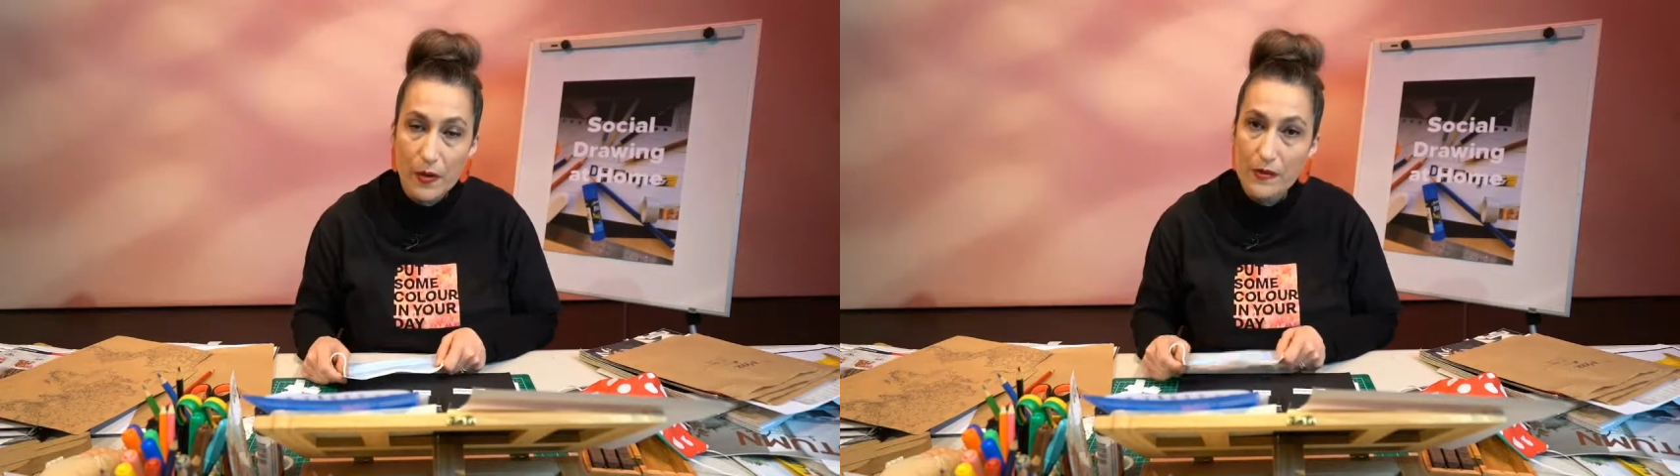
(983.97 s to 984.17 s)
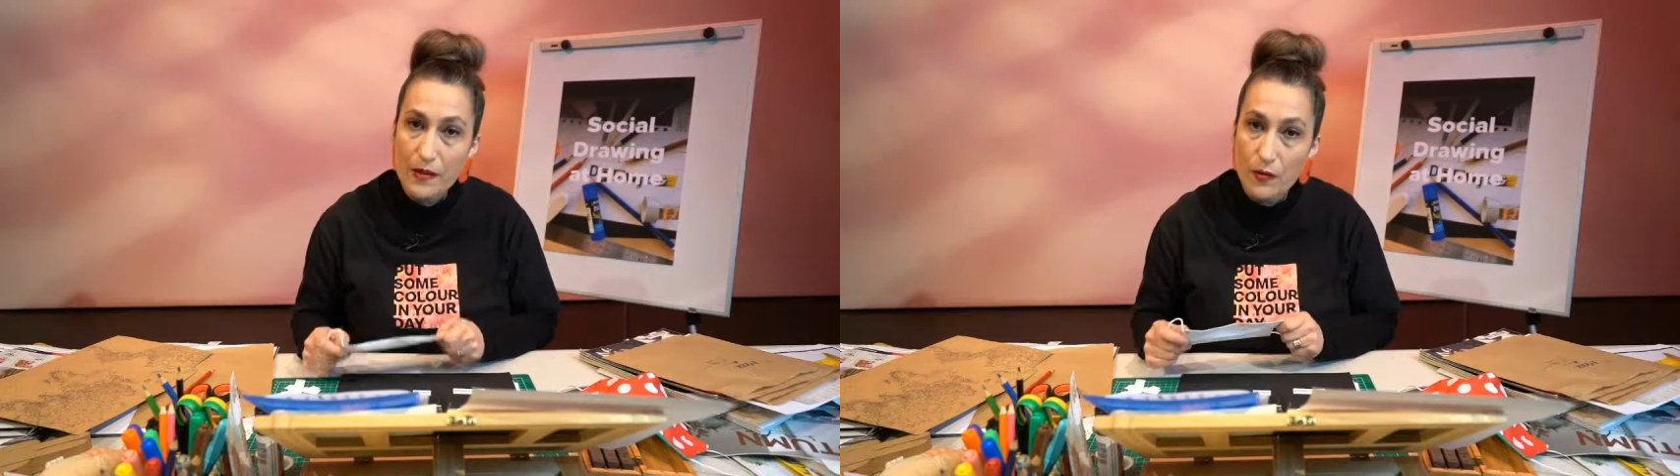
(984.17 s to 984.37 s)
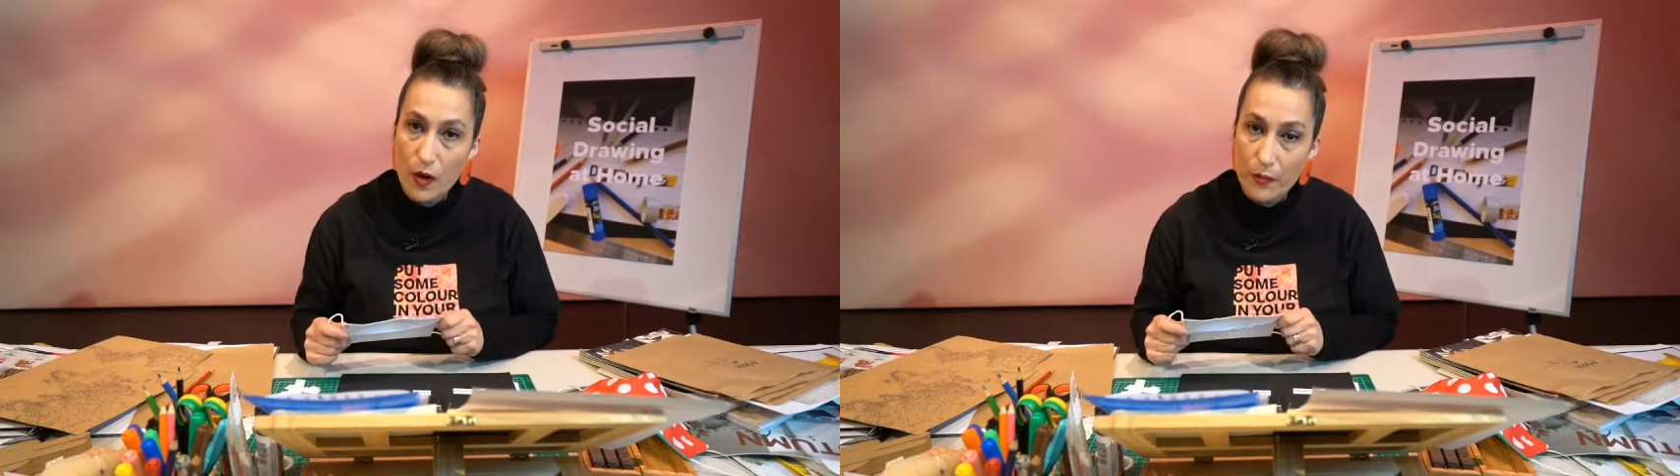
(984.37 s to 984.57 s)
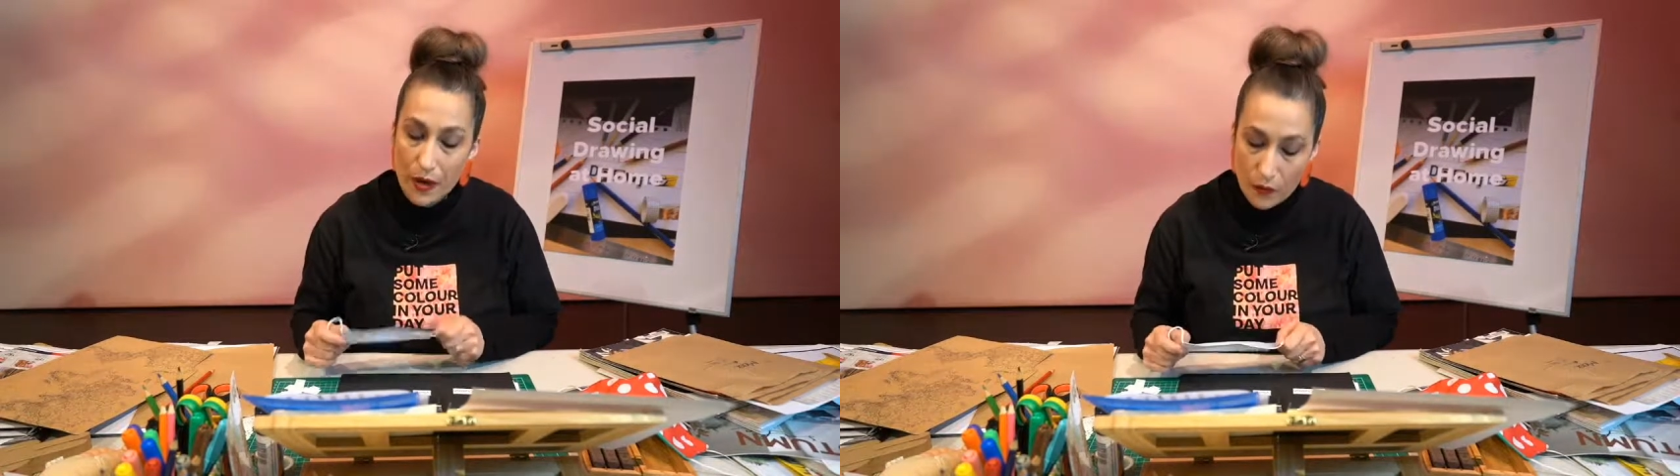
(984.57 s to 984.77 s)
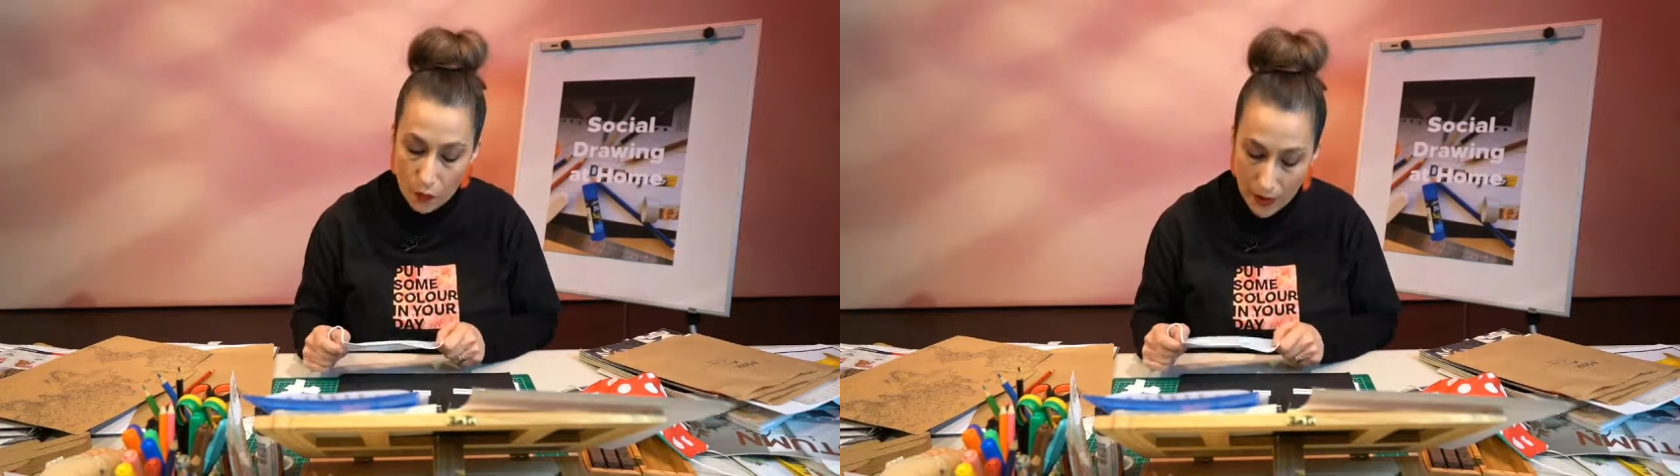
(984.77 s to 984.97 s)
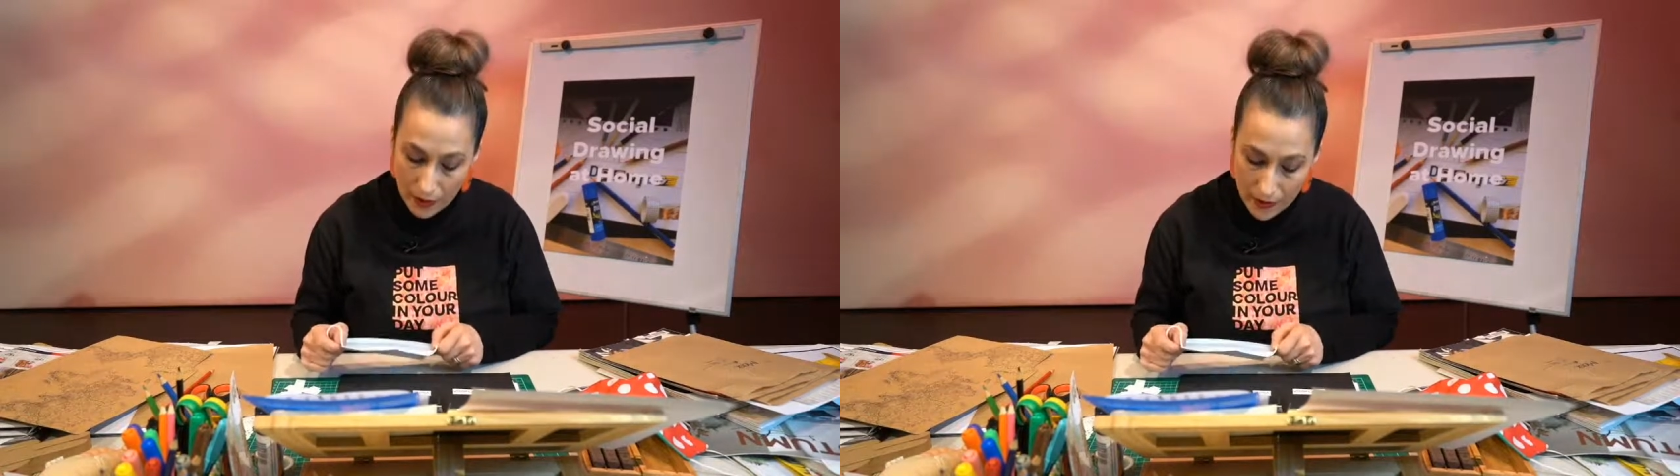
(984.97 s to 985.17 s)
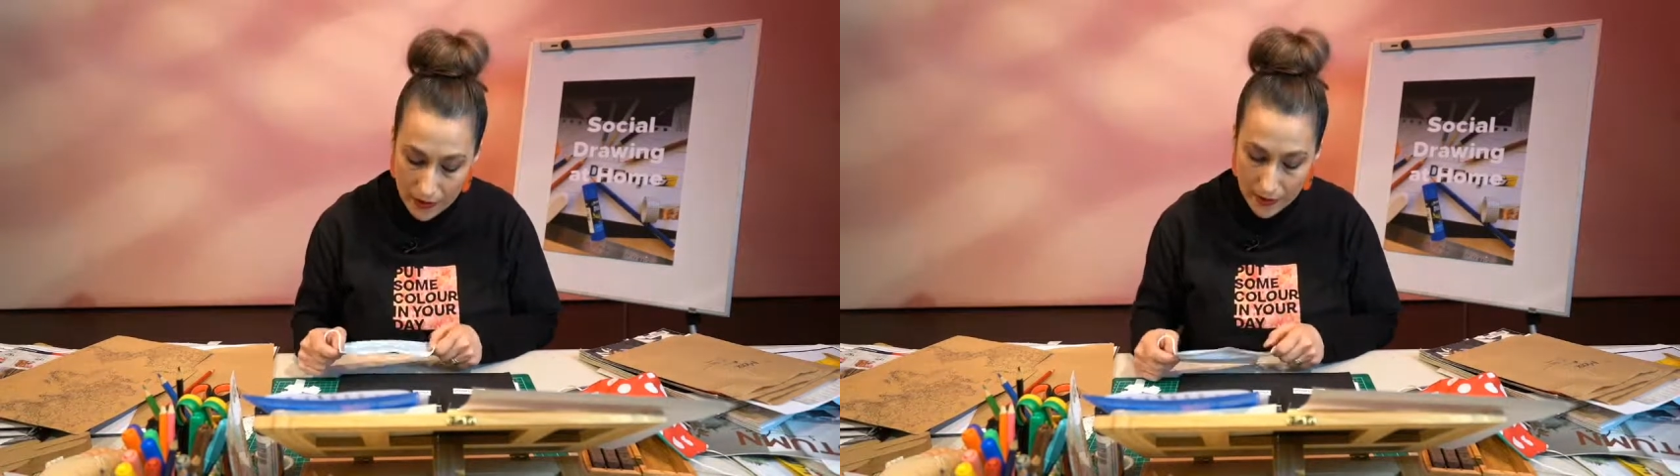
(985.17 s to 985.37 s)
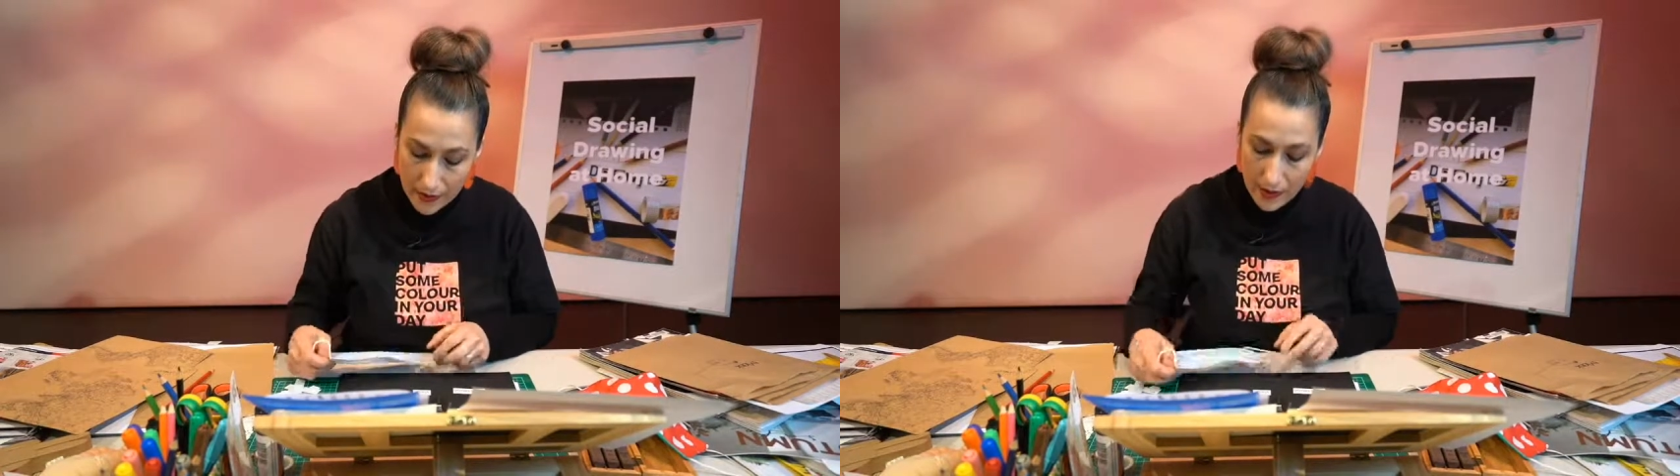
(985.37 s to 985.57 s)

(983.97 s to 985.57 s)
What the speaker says: because then you won't be able to wear it.